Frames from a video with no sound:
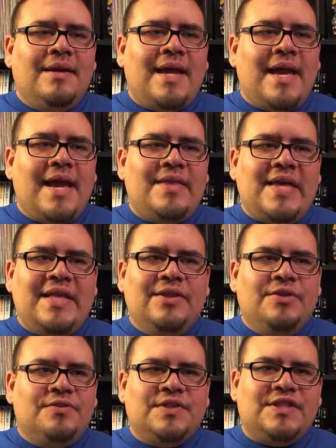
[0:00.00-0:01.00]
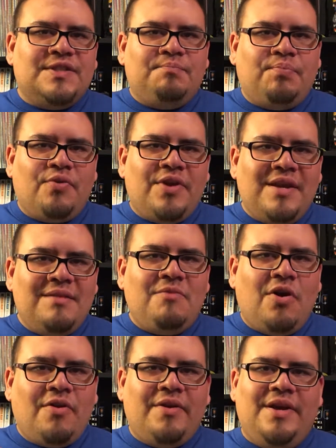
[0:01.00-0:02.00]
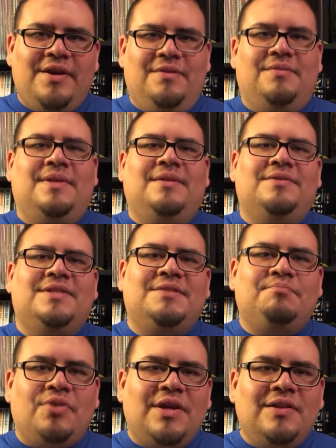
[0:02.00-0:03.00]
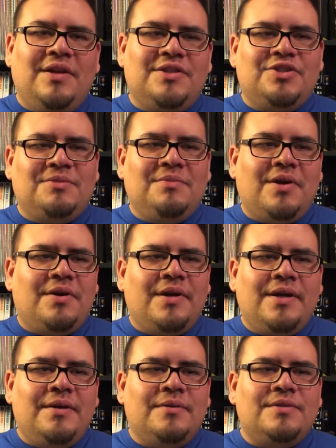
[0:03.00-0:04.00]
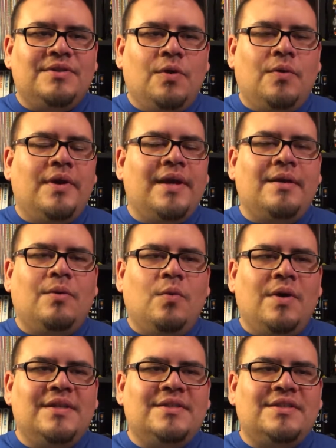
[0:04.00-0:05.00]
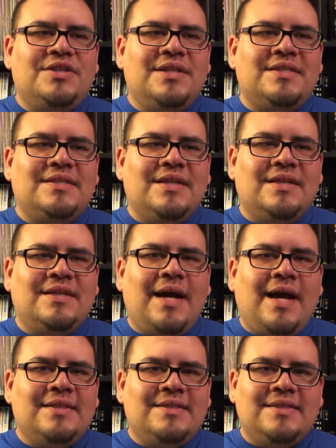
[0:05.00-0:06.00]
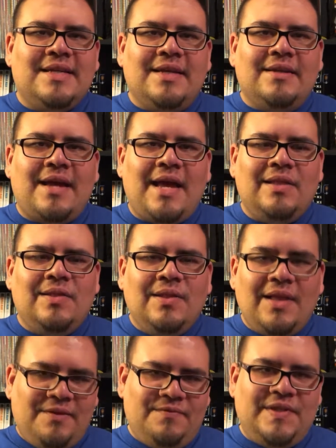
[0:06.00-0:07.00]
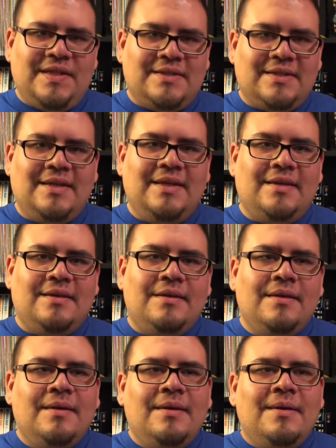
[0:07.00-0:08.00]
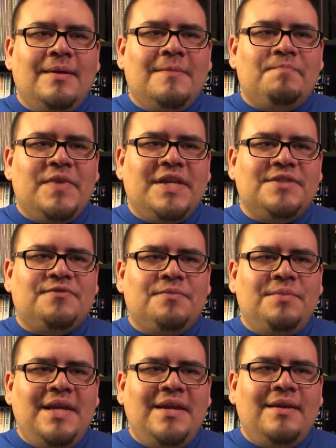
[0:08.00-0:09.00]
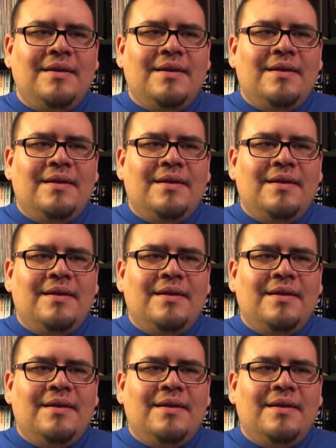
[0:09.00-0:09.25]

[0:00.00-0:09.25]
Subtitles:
And that little spring Mario, that little spring launcher Mario toy was just a godsend. I loved it as a kid. Because for me,